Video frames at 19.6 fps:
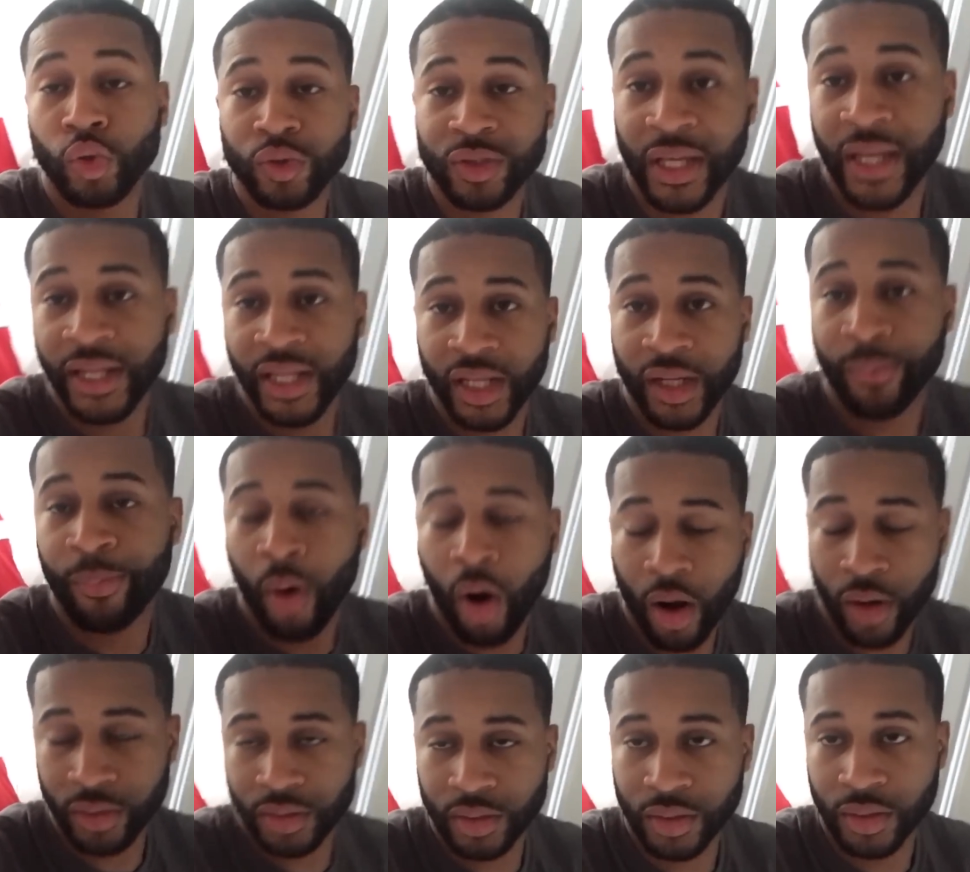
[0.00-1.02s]
lose any of the
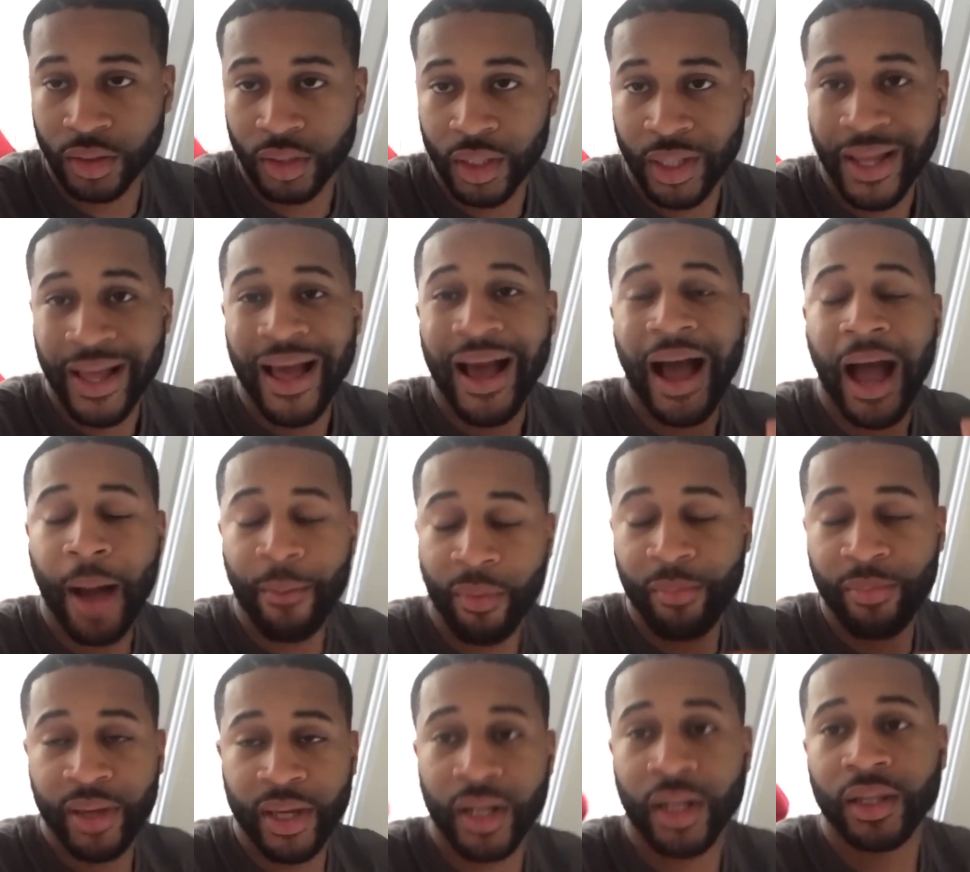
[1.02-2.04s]
parts.
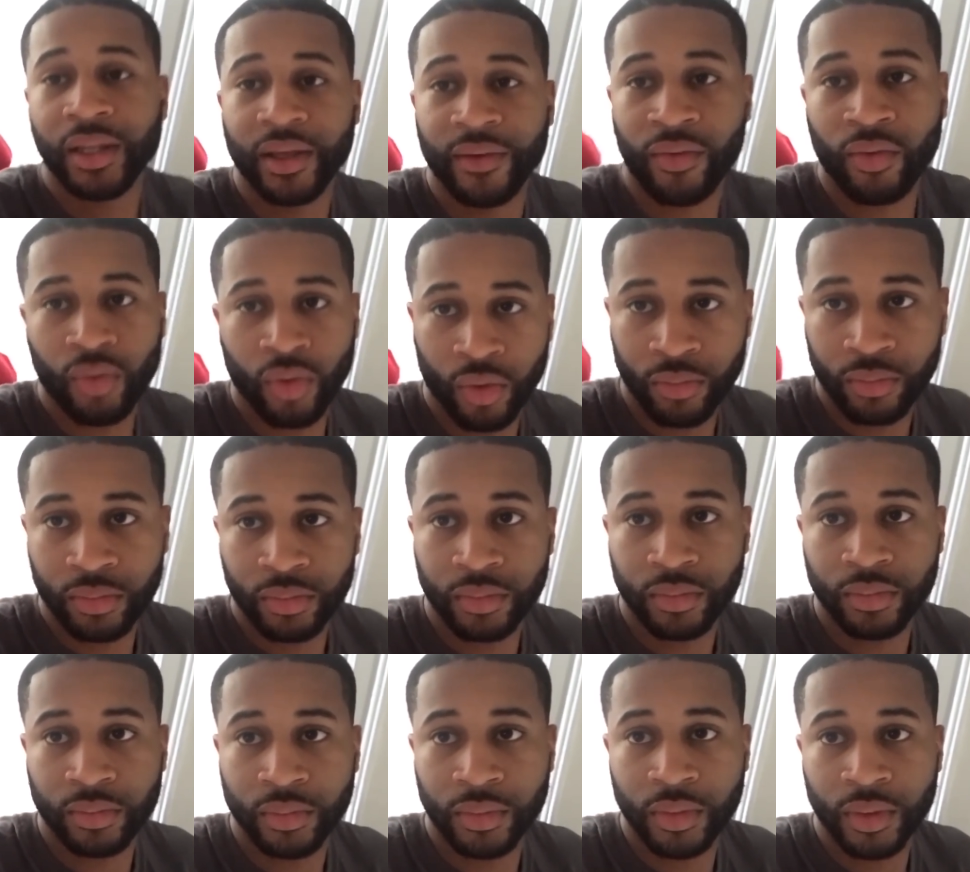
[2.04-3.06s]
I'm gonna be in the living room.
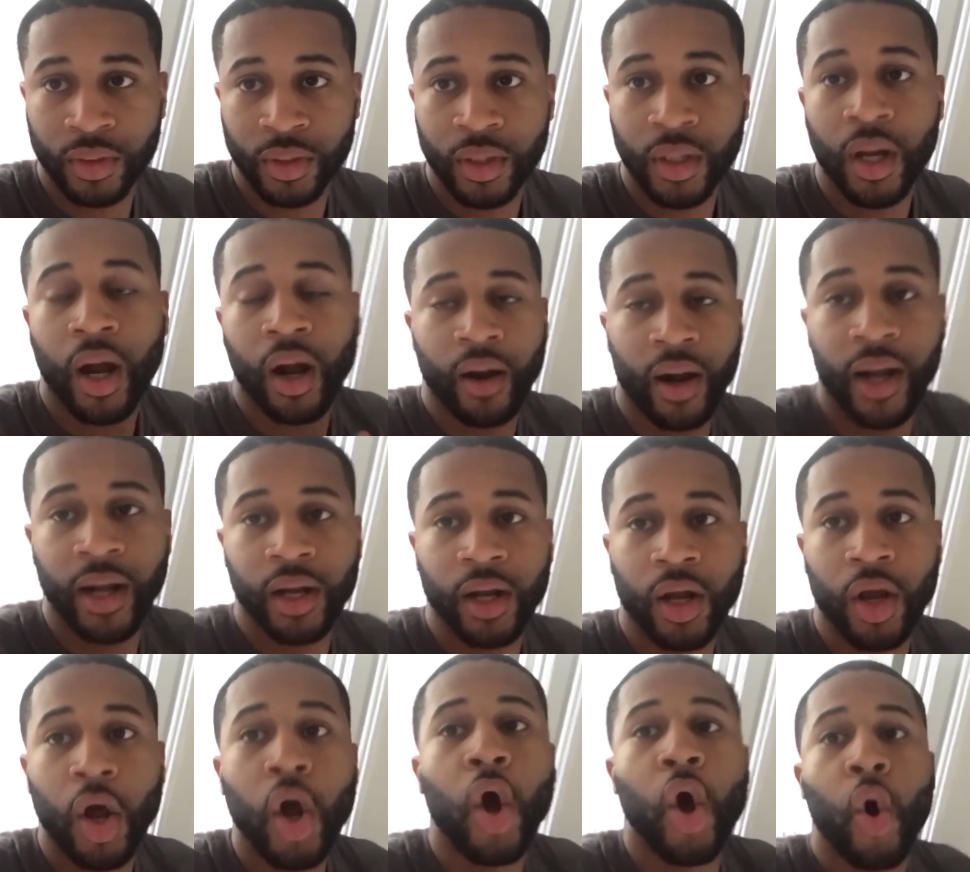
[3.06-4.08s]
All right.
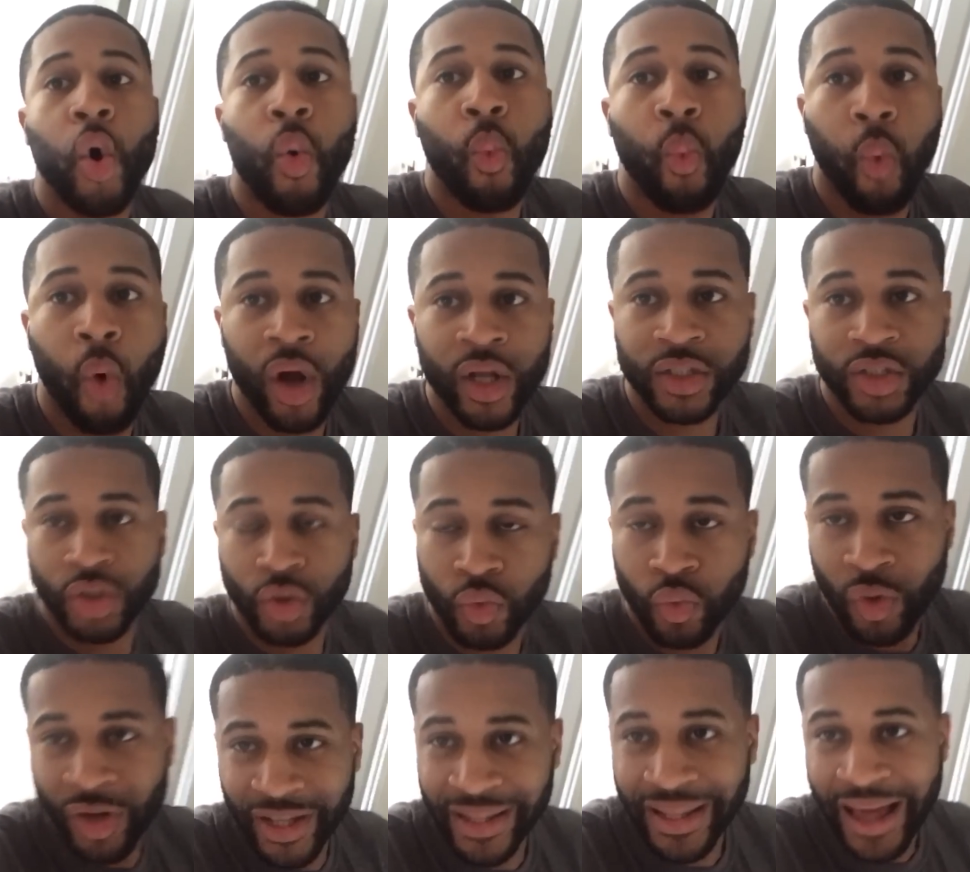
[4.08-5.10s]
Once
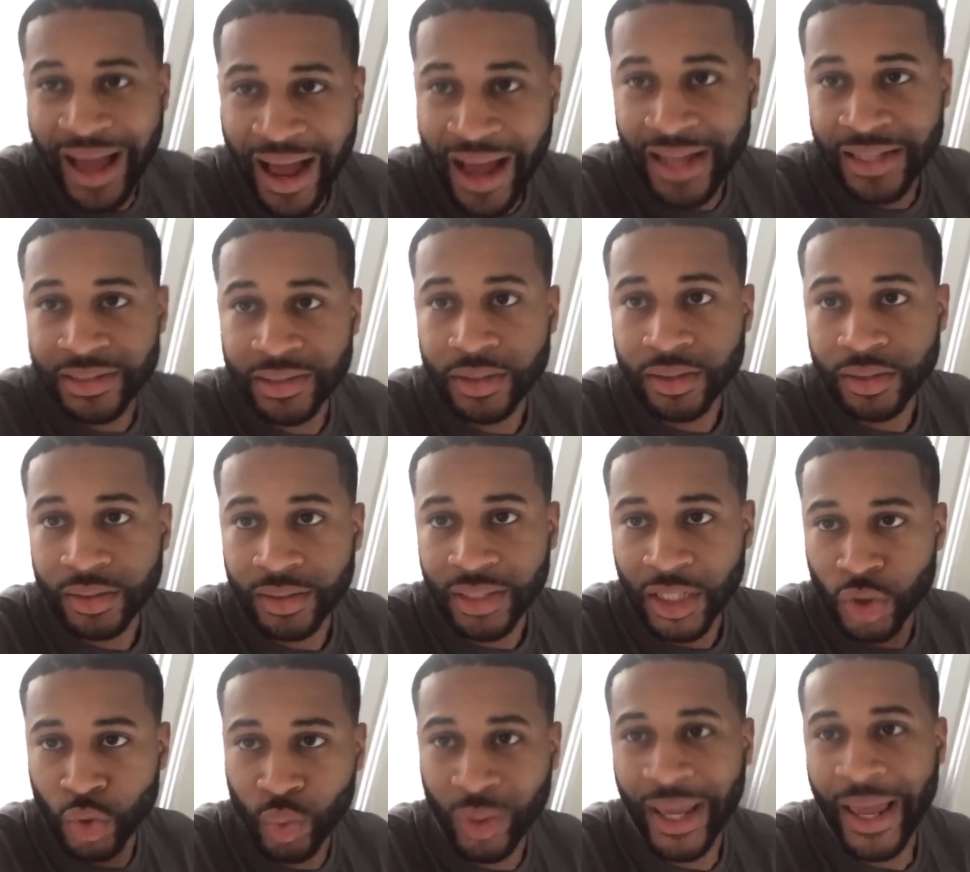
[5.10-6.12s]
you realize
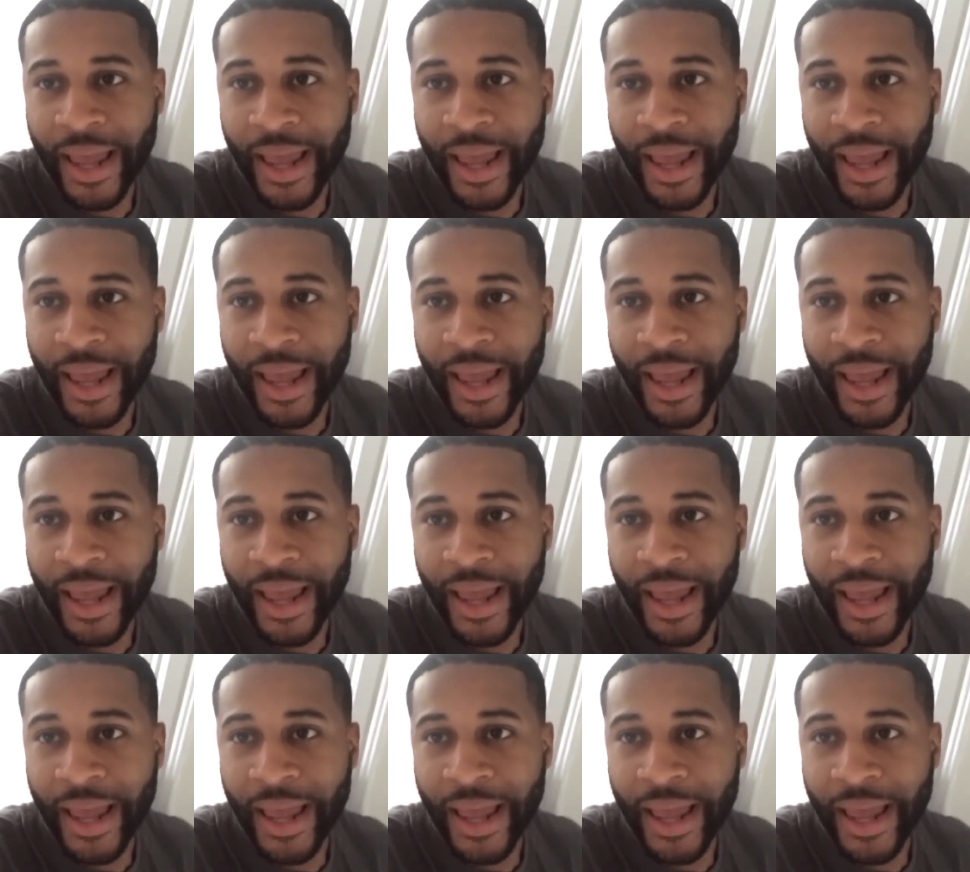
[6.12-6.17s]
that